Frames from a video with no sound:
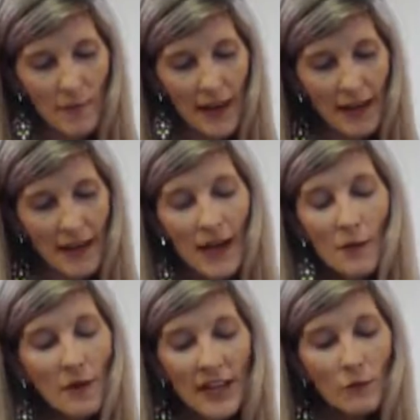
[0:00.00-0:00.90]
me.
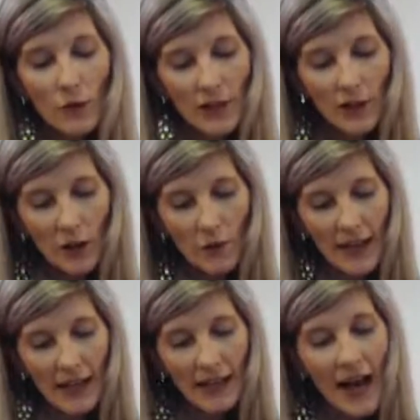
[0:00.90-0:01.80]
But he wouldn't go
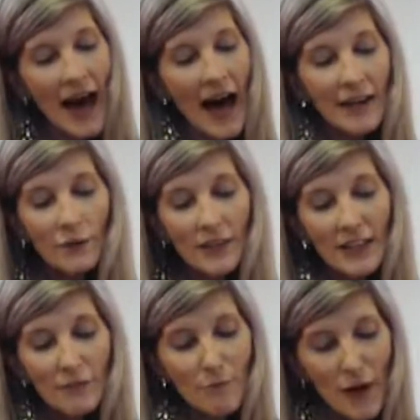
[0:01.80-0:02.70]
in. I don't
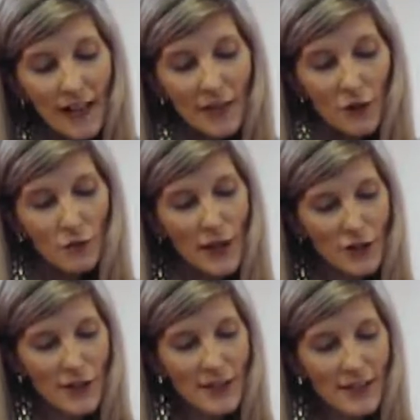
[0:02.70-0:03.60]
give money to
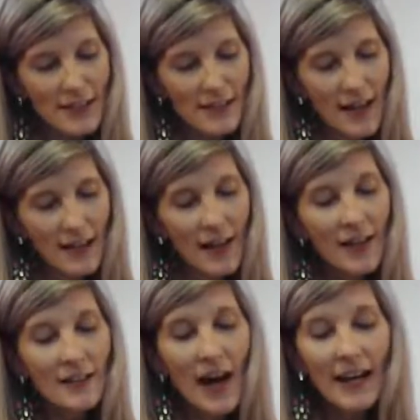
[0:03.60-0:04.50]
Russians, he said.
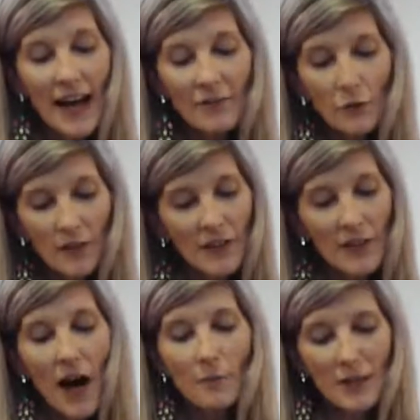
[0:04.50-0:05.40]
Not after what the
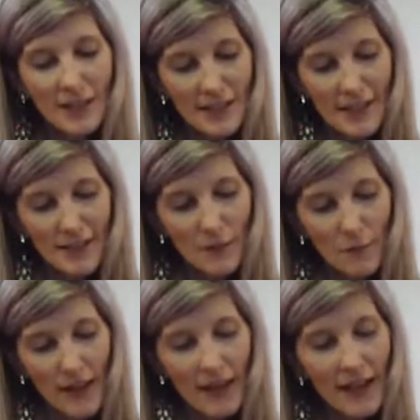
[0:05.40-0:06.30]
communists did to
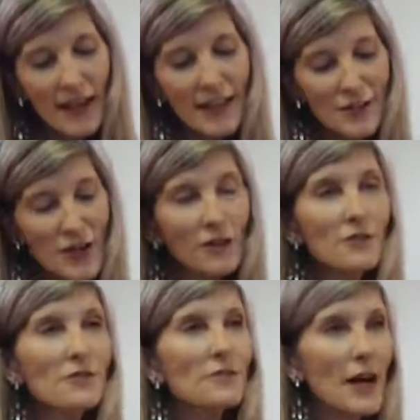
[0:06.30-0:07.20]
me in
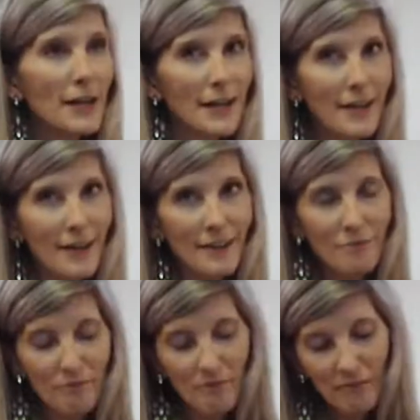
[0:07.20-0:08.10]
Czechoslovakia.
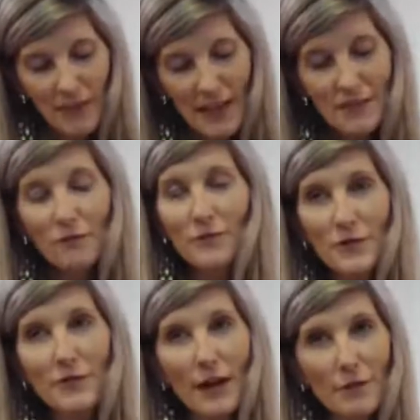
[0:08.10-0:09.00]
He's a
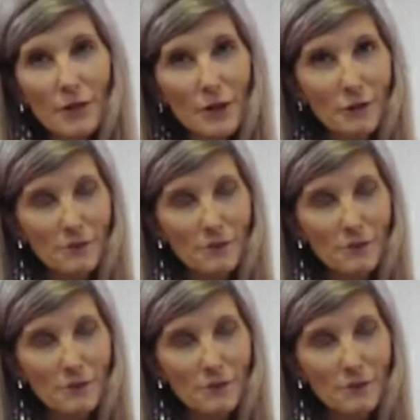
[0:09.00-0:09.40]
survivor too.